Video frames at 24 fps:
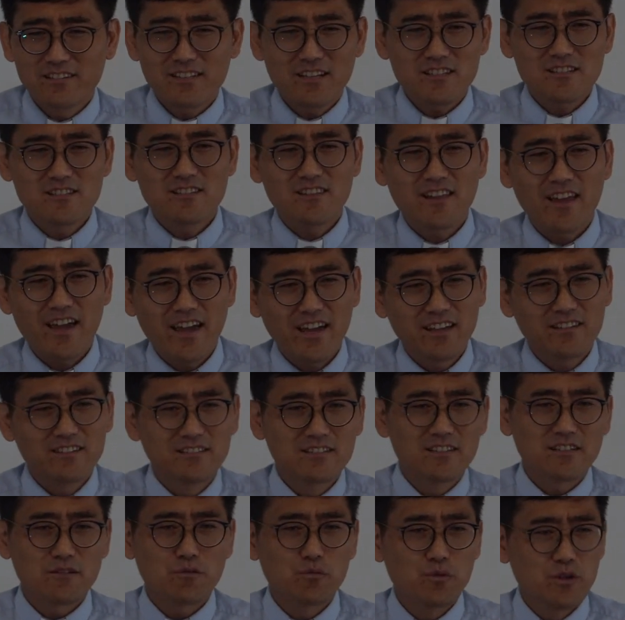It doesn't
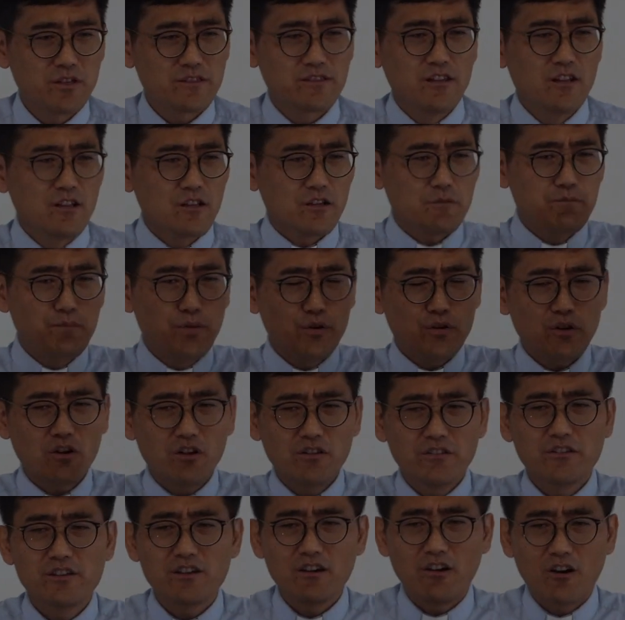end with, like,
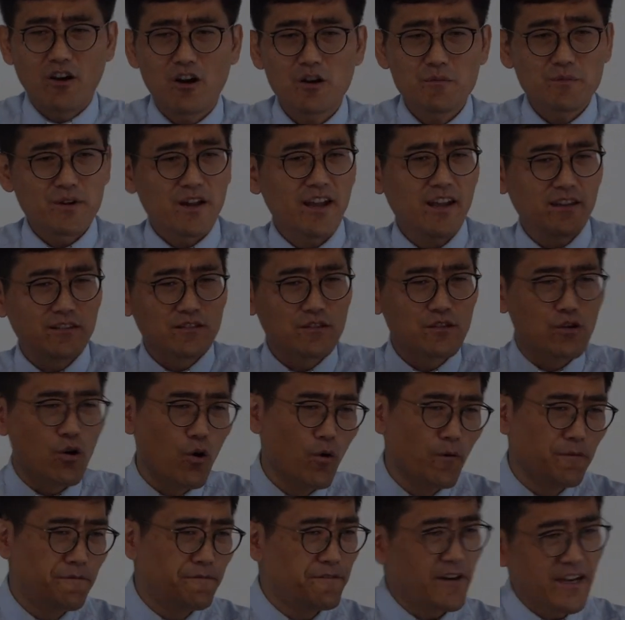put on the armor
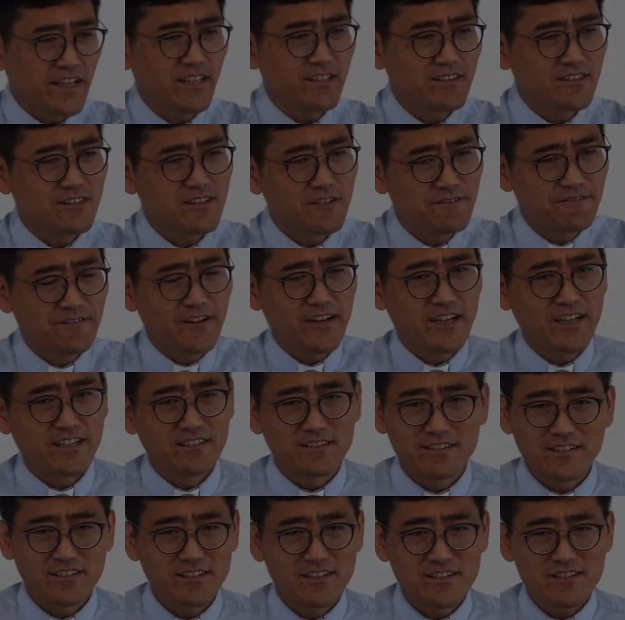and go fight the
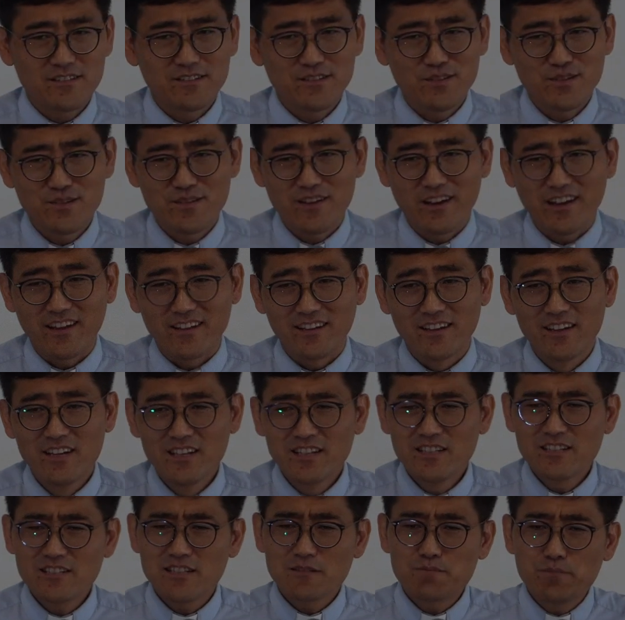fight. He doesn't do
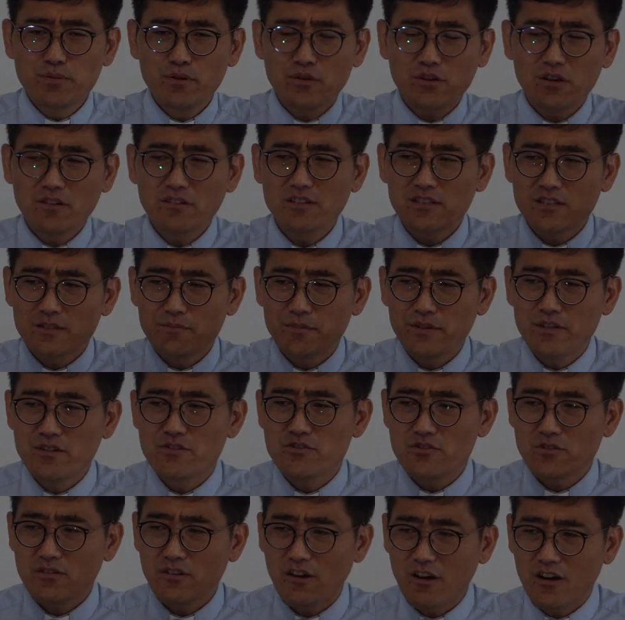that. He says, put on the
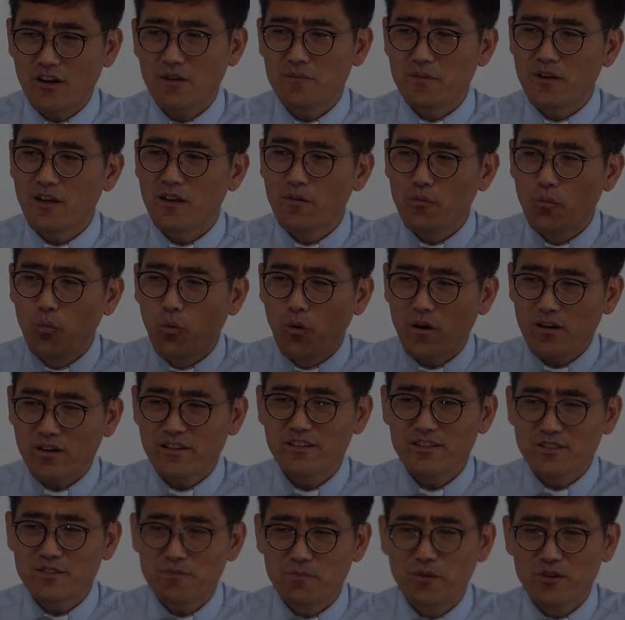spiritual armor, and
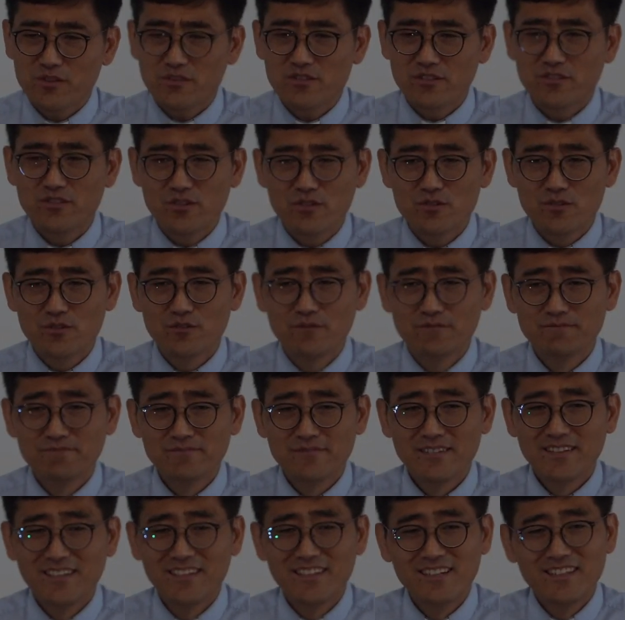what are you supposed to do?